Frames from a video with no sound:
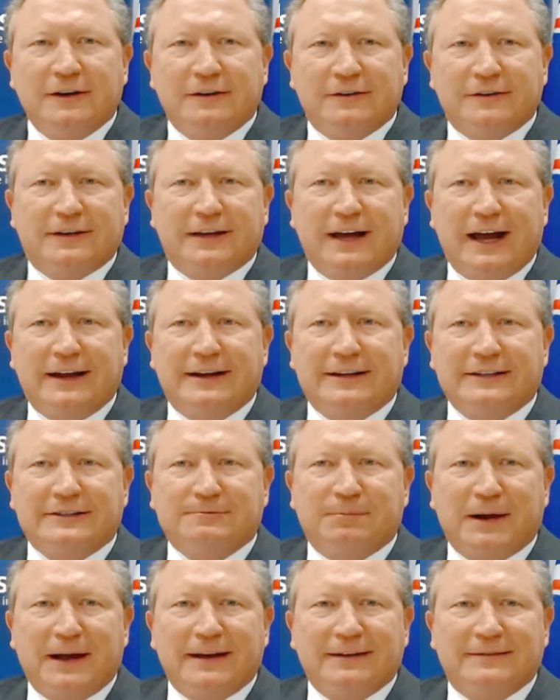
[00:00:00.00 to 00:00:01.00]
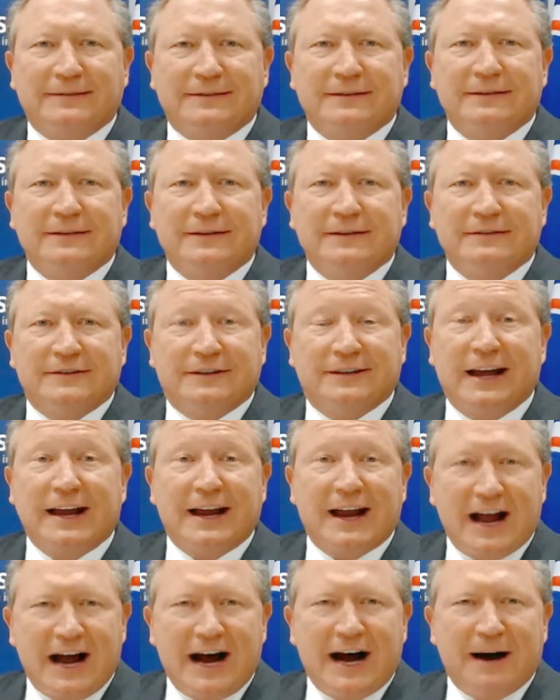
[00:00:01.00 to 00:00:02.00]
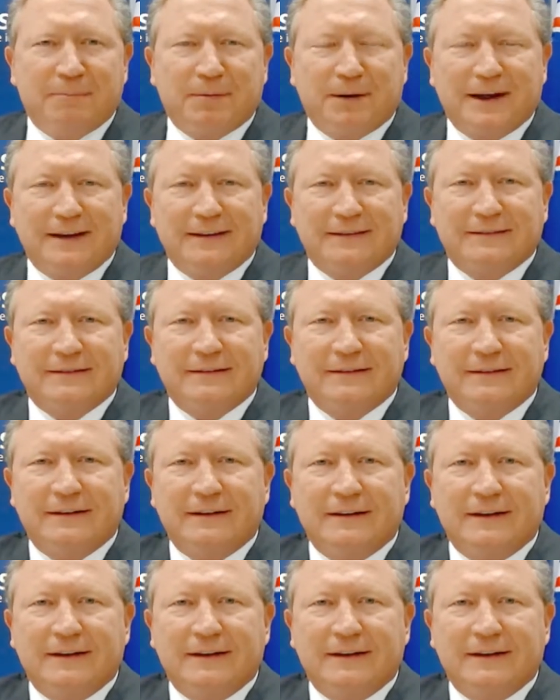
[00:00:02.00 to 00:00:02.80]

to take its place, to take our place.